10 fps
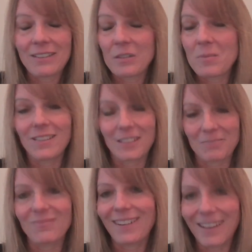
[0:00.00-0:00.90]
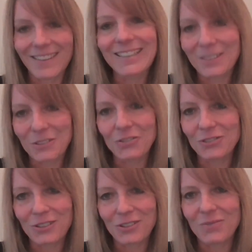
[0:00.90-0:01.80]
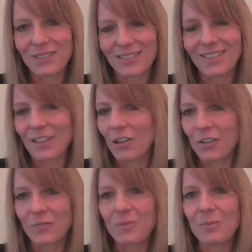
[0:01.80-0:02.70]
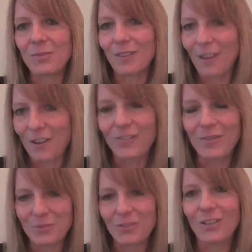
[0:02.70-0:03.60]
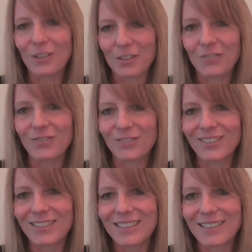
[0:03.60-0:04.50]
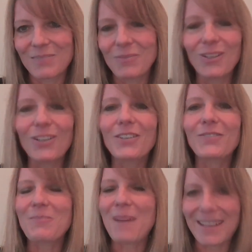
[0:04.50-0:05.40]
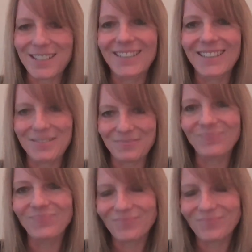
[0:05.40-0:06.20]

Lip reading: It's amazing. And I think it's also, what a lot of people love and put a lot of the passion in.